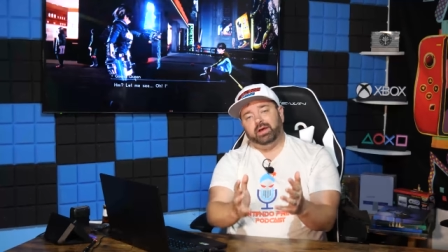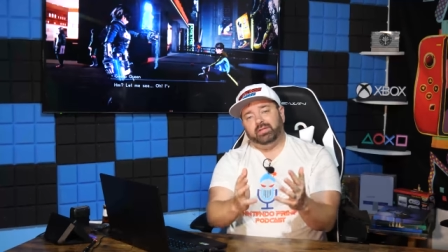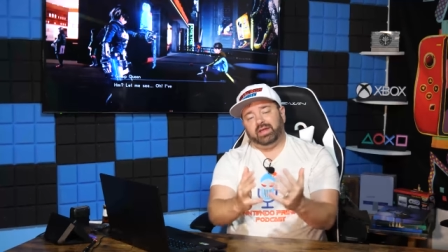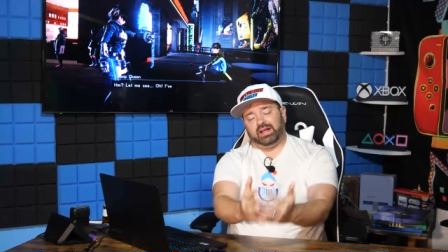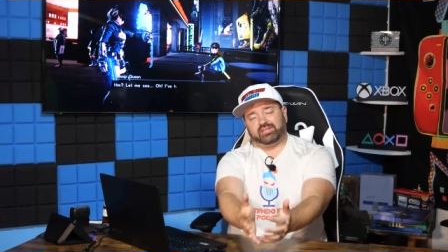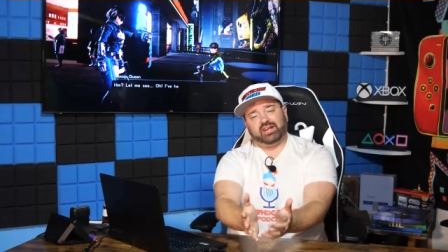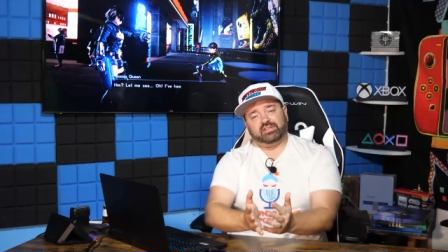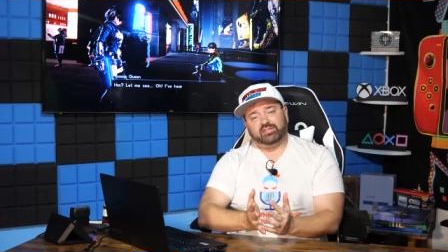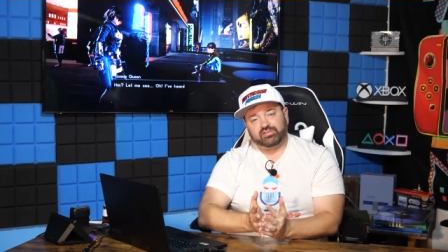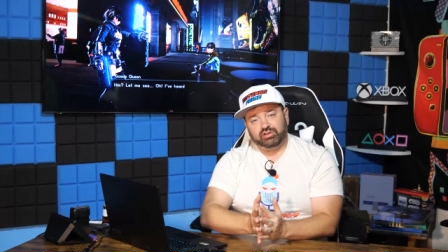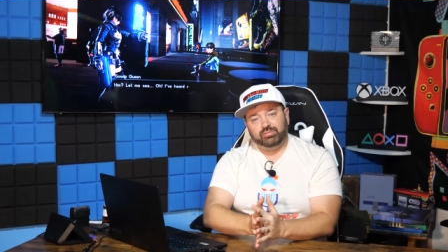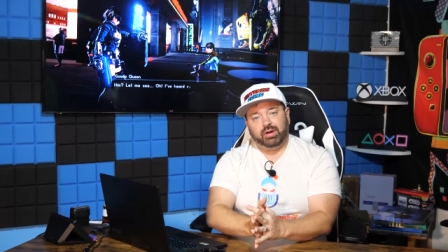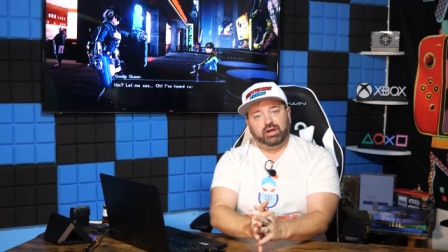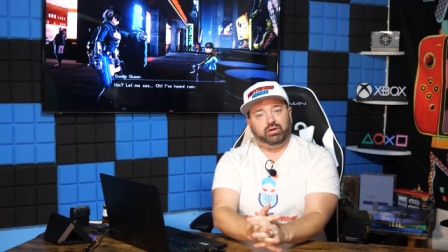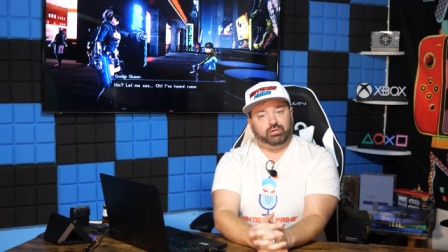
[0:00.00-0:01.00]
That's not to
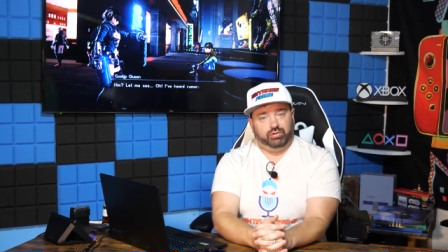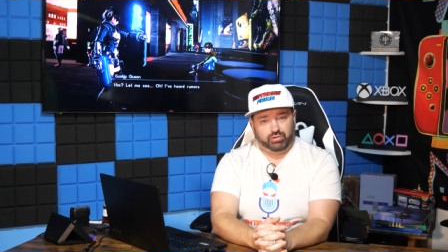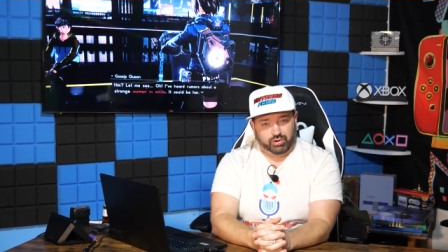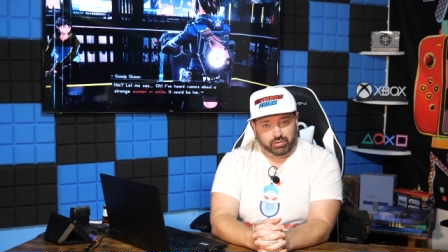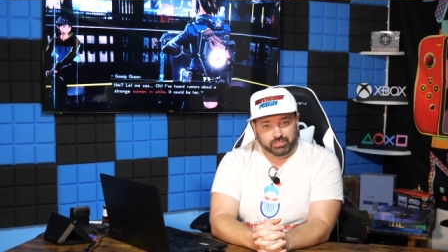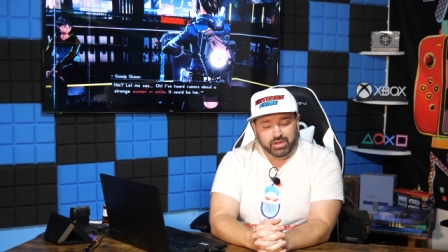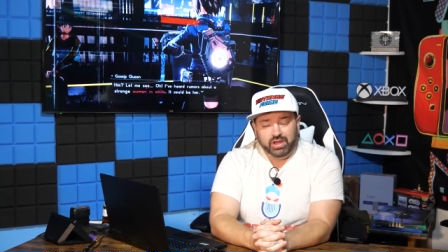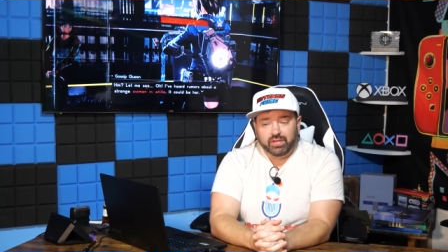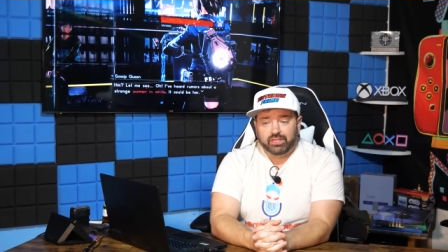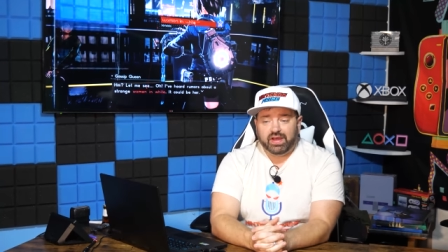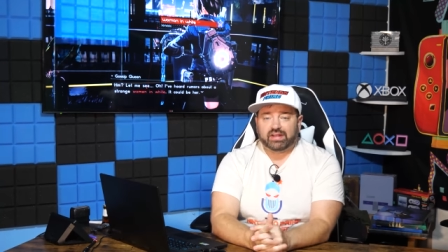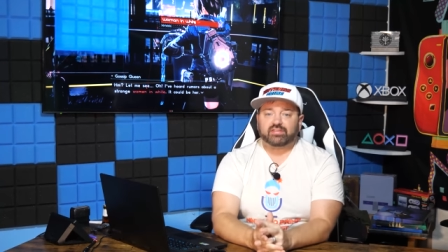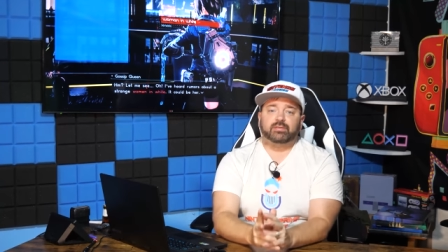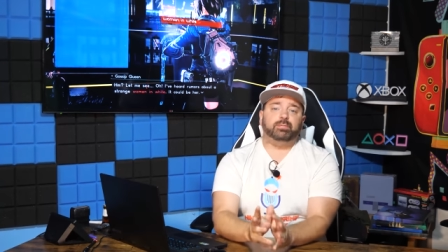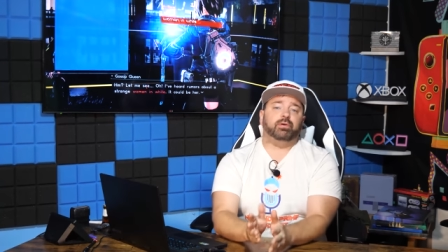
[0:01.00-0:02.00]
toot my own horn.
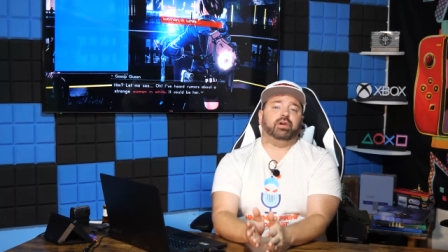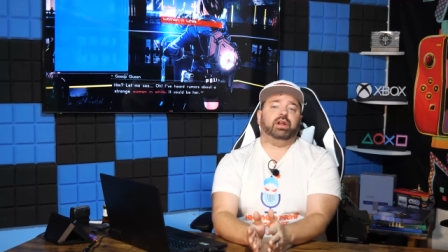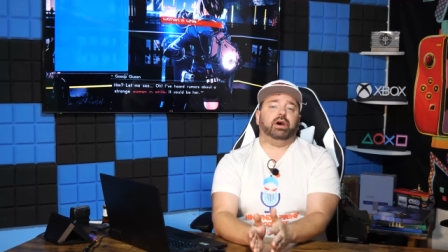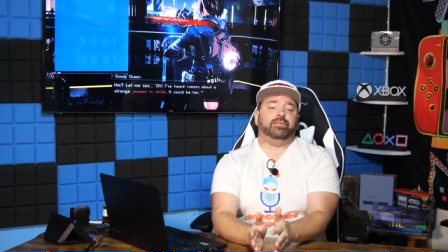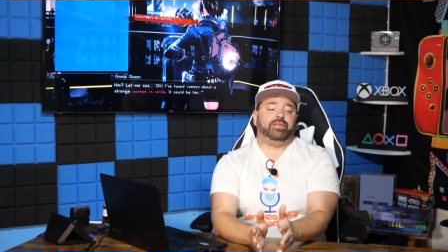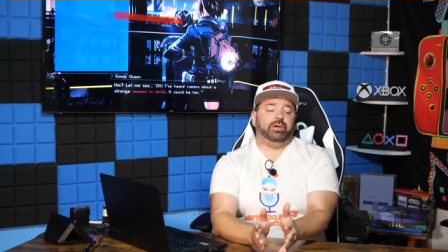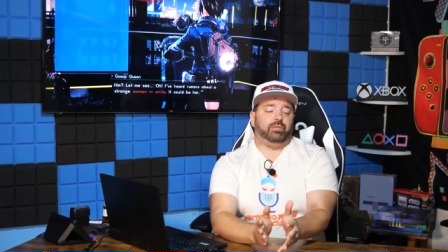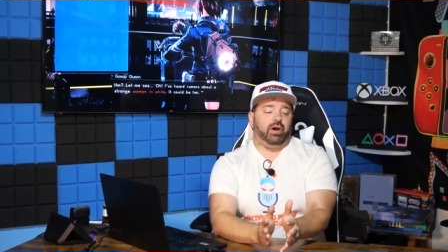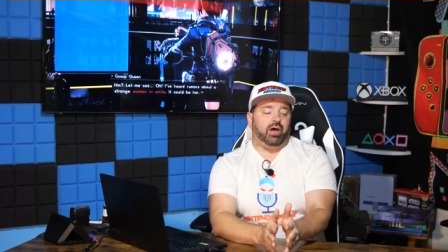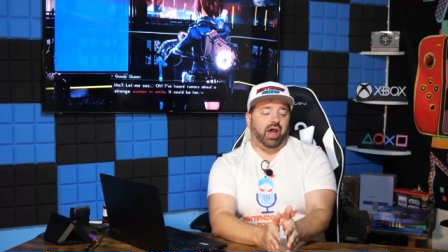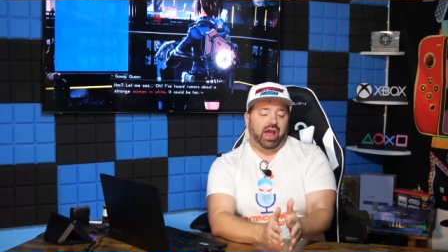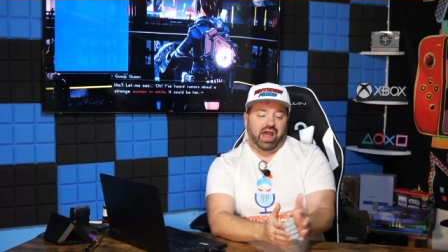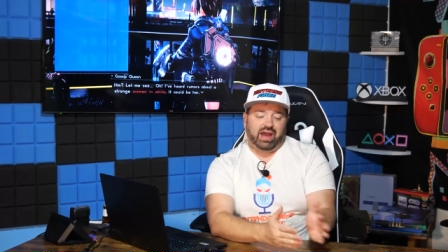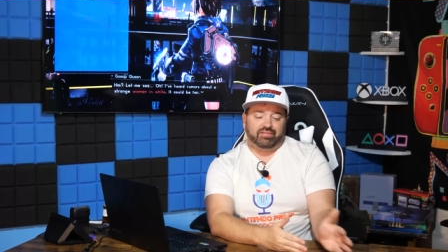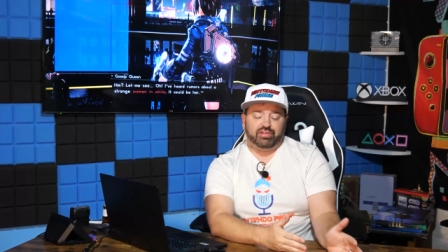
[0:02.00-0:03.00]
That's to point out that while I
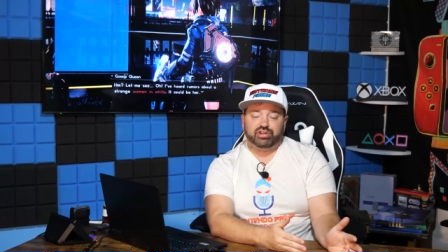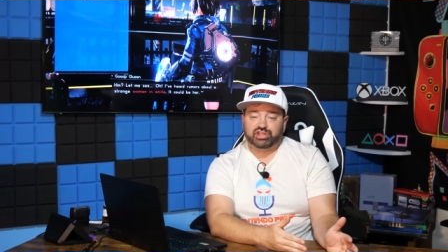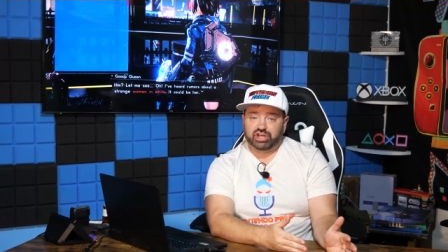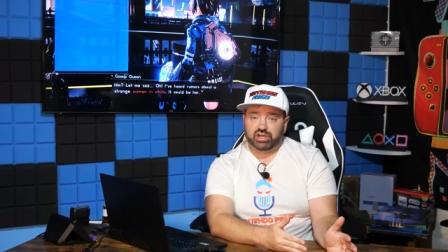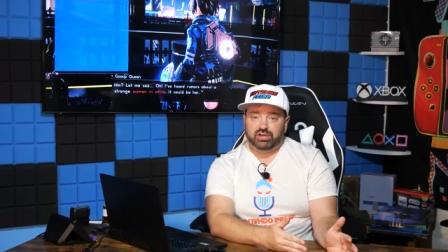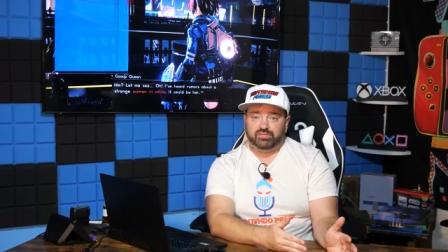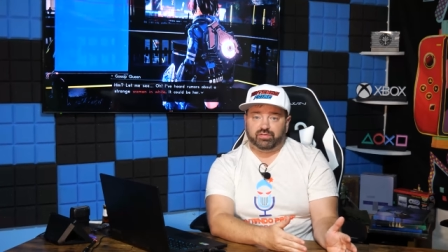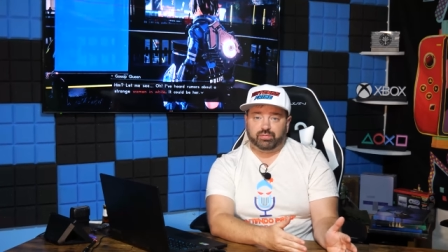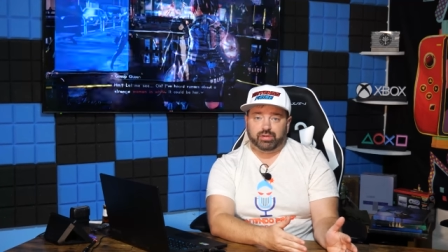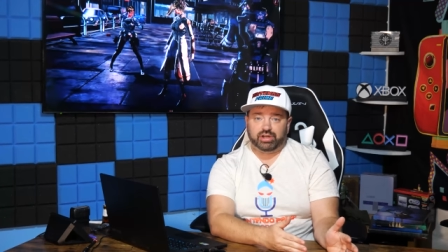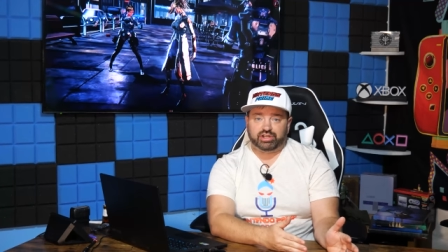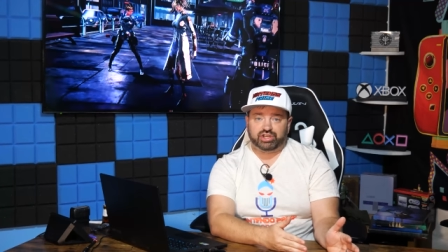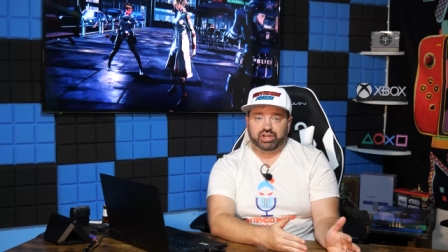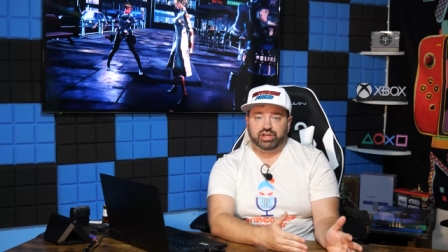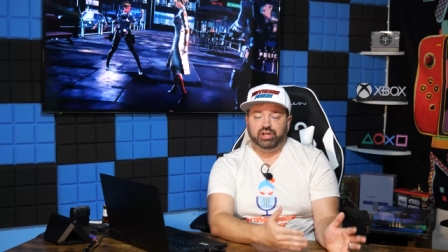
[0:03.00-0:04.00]
have legit
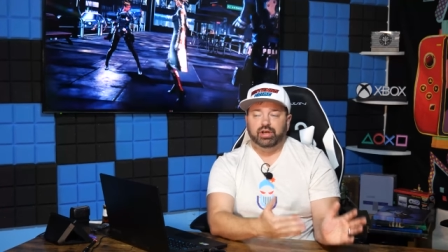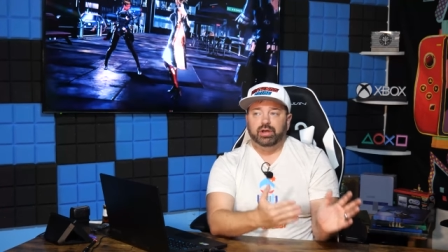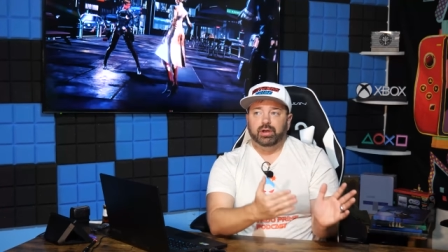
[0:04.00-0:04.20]
information,